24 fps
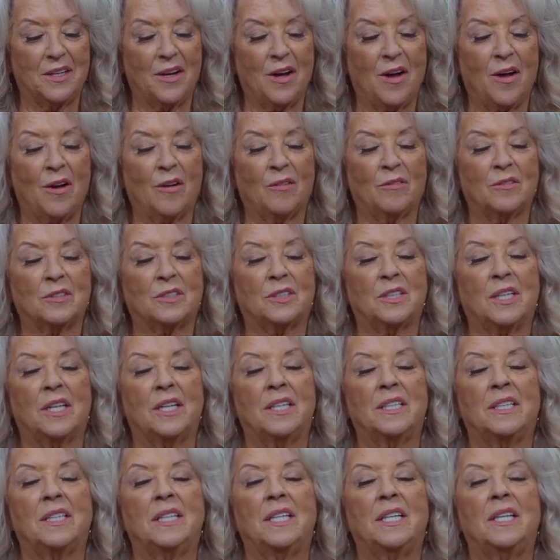all of a
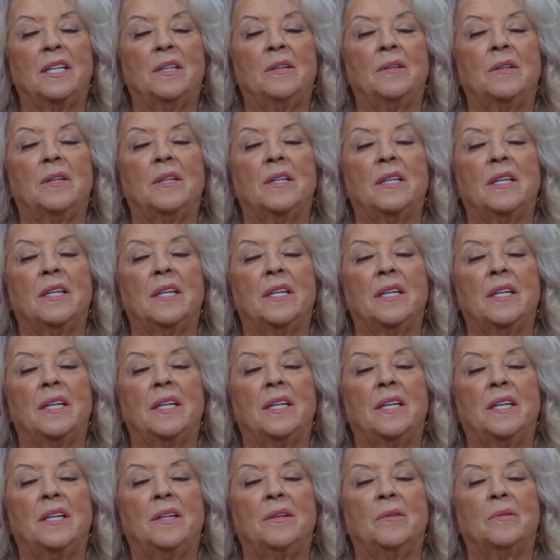sudden he
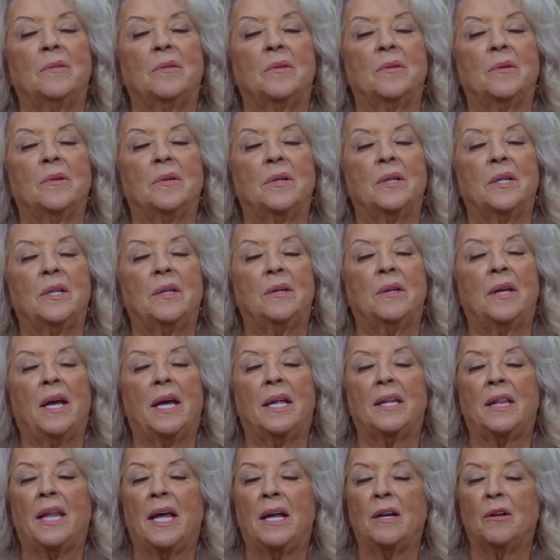he he
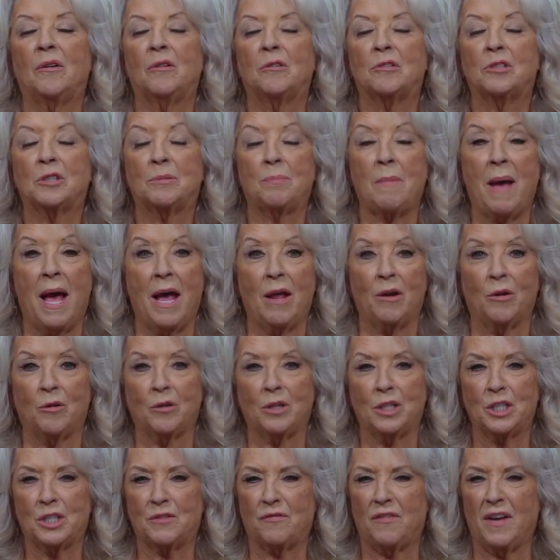had that little smile
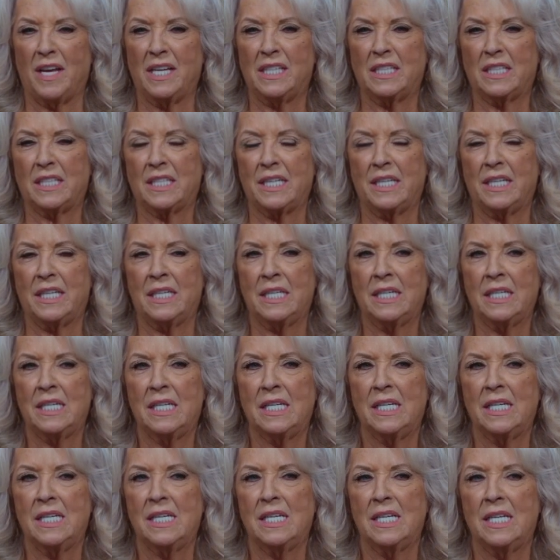on his face and
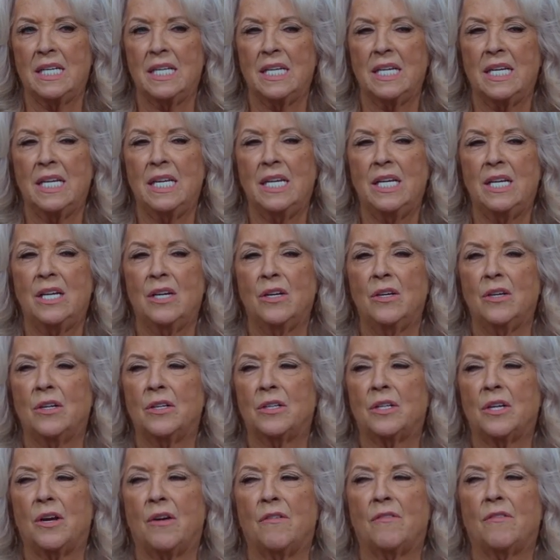he
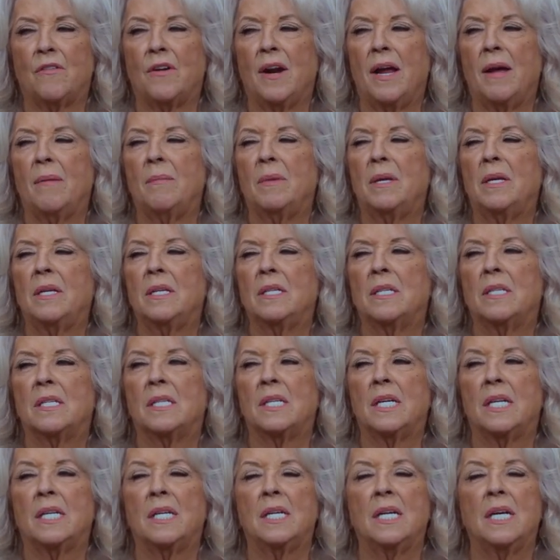looked over at me he
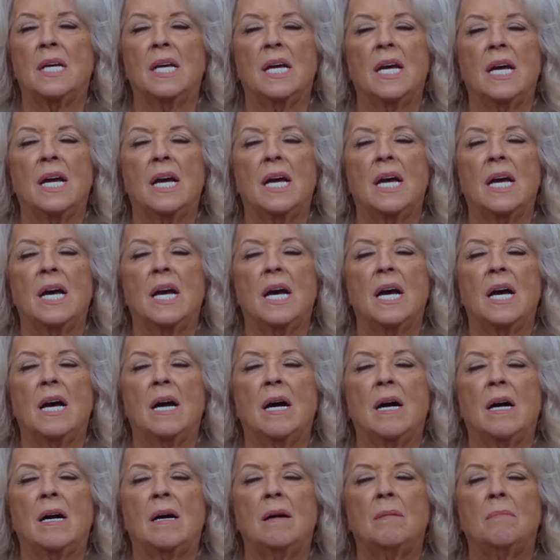said
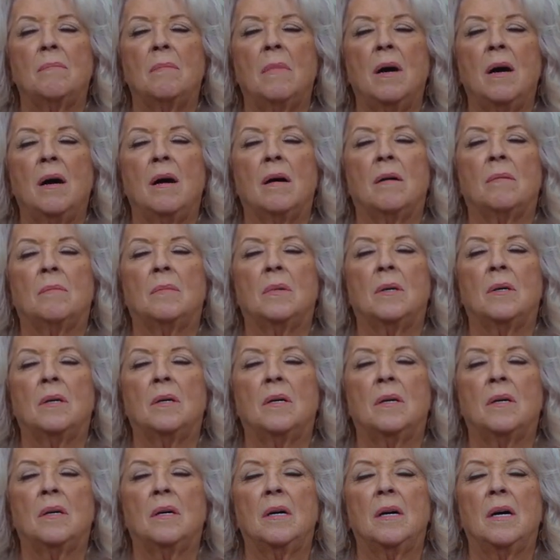uh, mama
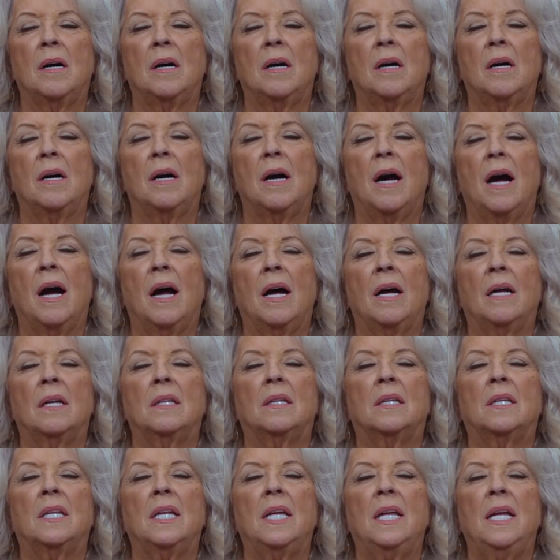I
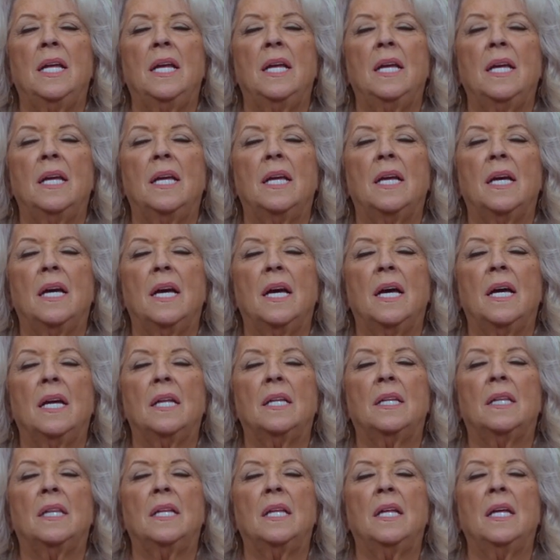think I
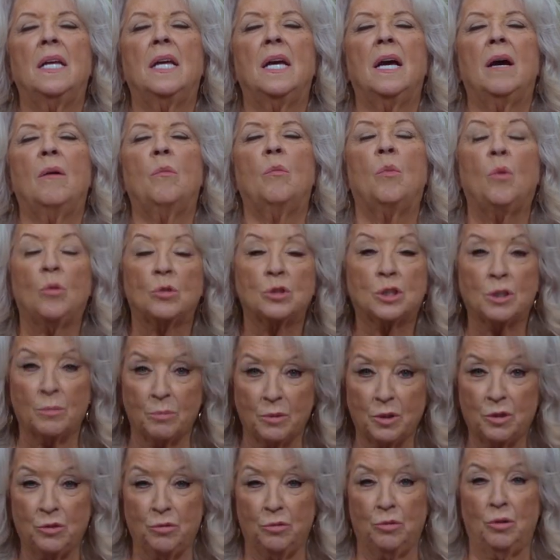think I want
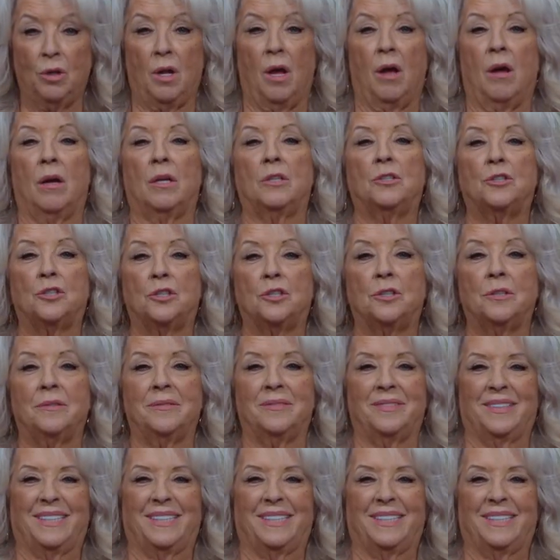some goulash.